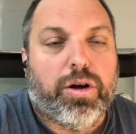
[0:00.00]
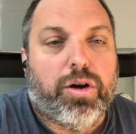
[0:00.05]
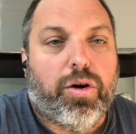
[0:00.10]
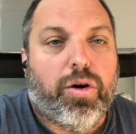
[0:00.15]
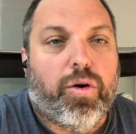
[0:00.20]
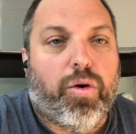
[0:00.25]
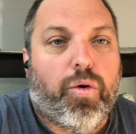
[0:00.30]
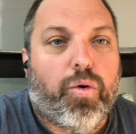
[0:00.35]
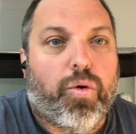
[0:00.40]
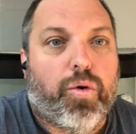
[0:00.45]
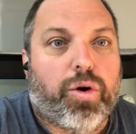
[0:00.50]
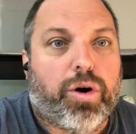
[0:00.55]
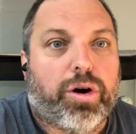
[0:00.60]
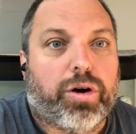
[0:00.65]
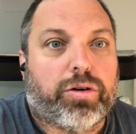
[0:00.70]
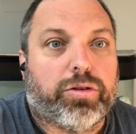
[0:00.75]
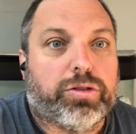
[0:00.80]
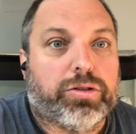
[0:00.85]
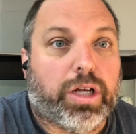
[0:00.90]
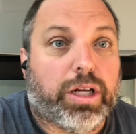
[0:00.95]
or
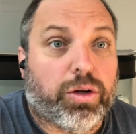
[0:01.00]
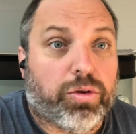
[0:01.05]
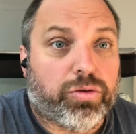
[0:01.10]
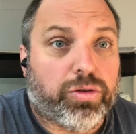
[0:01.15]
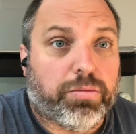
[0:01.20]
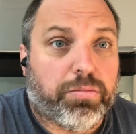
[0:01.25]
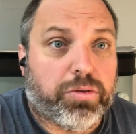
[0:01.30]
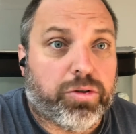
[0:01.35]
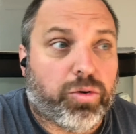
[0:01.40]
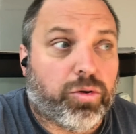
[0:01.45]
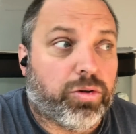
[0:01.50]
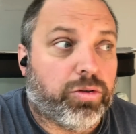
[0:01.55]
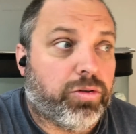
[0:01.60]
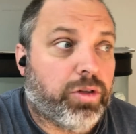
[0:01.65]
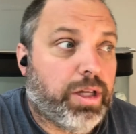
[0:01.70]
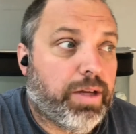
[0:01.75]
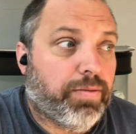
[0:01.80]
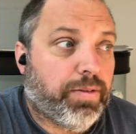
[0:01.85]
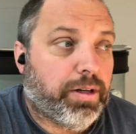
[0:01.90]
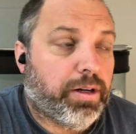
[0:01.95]
I know some stores
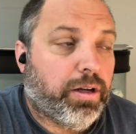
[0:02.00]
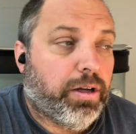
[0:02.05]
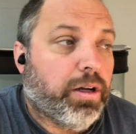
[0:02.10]
even